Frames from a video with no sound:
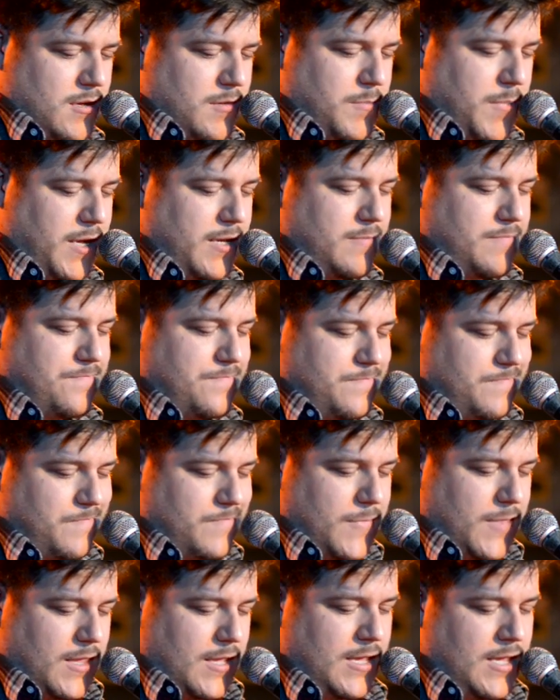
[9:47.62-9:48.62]
But
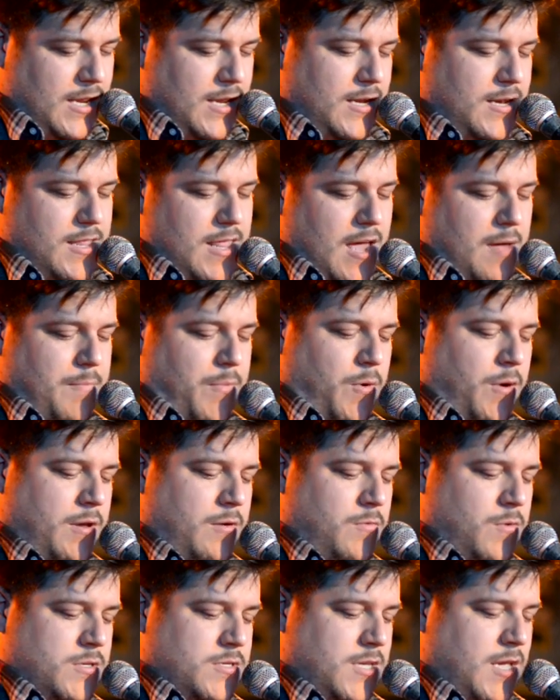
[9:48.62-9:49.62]
getting to that
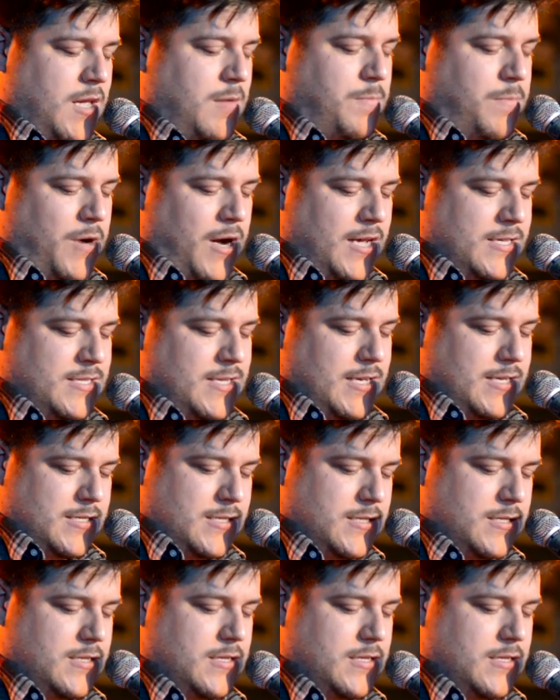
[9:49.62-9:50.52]
point was a process.